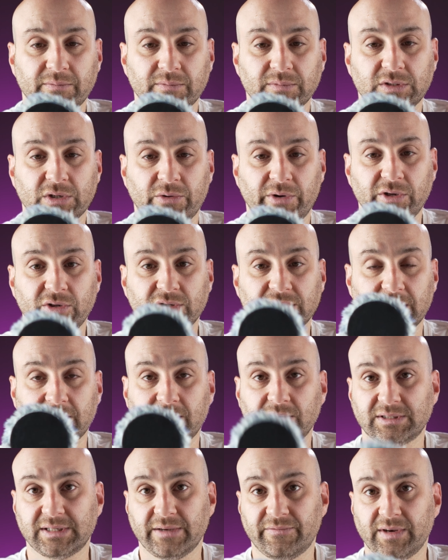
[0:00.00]
So I use a
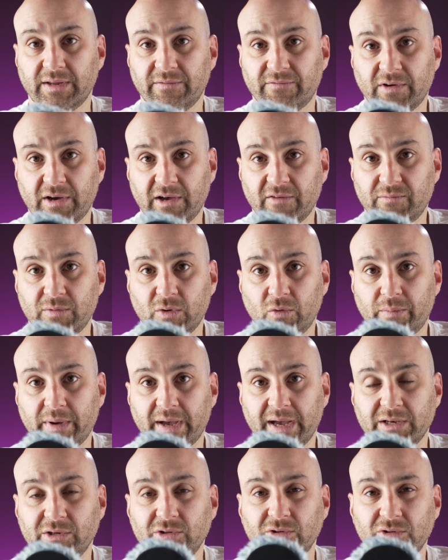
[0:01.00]
little 75mm
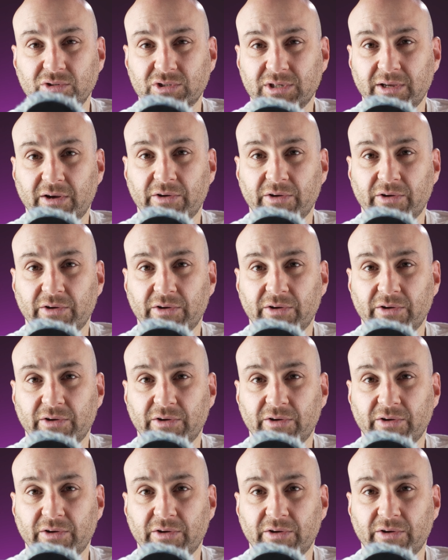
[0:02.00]
pad usually